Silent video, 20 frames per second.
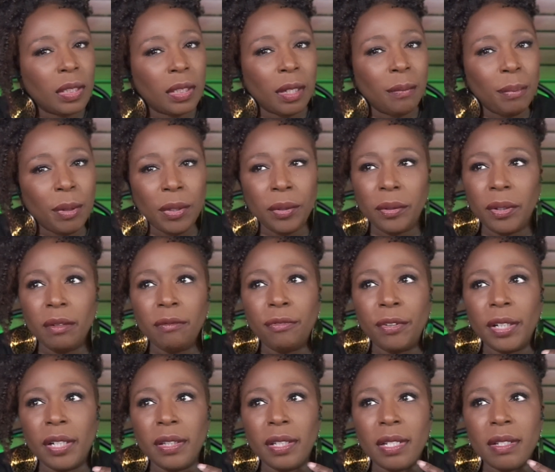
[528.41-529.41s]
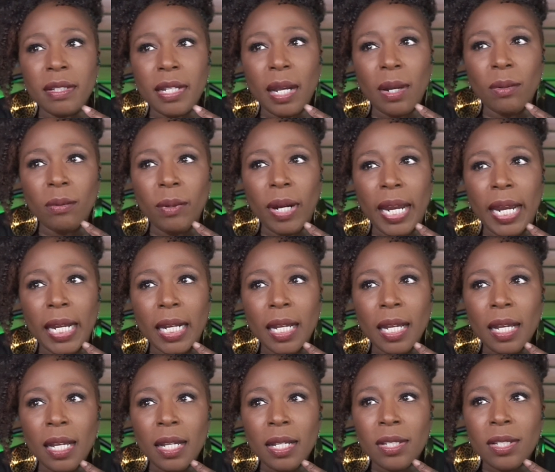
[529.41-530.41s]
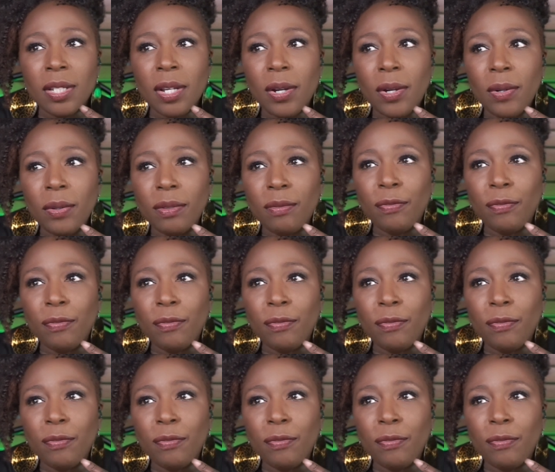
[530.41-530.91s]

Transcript: computer and figure this out, right? So the